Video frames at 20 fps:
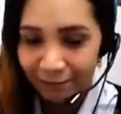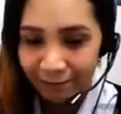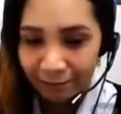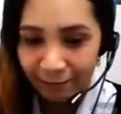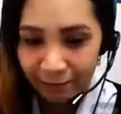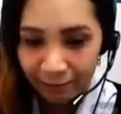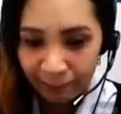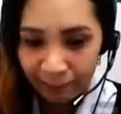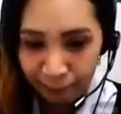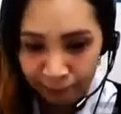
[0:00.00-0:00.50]

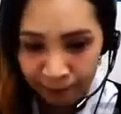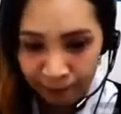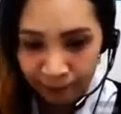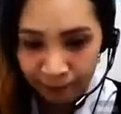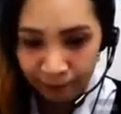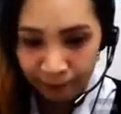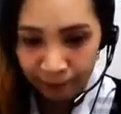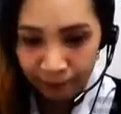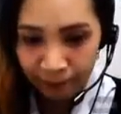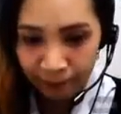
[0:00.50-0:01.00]
Yes, I
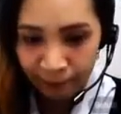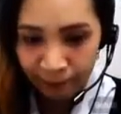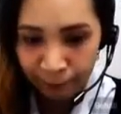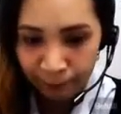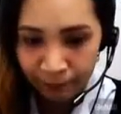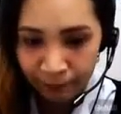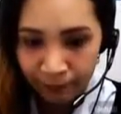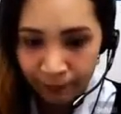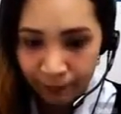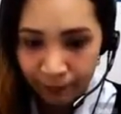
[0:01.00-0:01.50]
can see
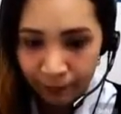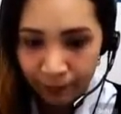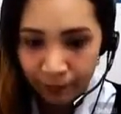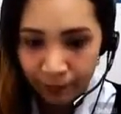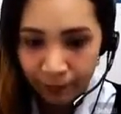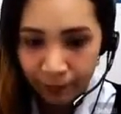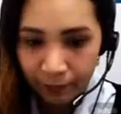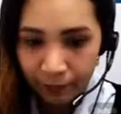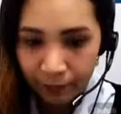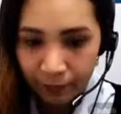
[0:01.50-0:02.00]

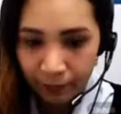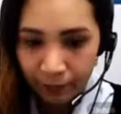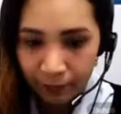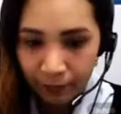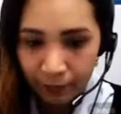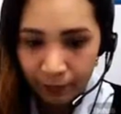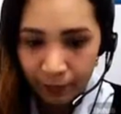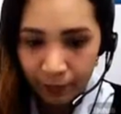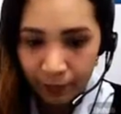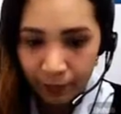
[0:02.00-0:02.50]

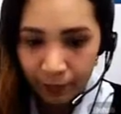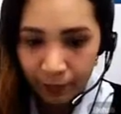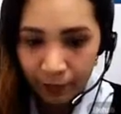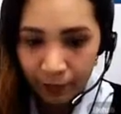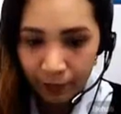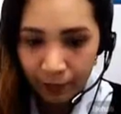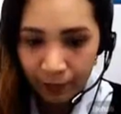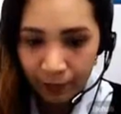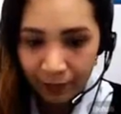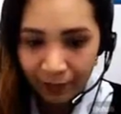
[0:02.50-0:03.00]
yes, I can see
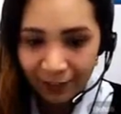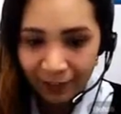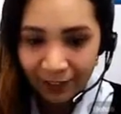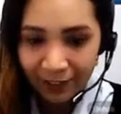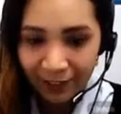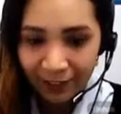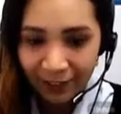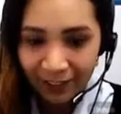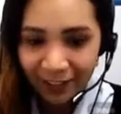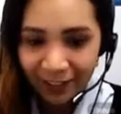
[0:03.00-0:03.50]
you
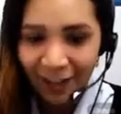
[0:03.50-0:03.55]
clearly.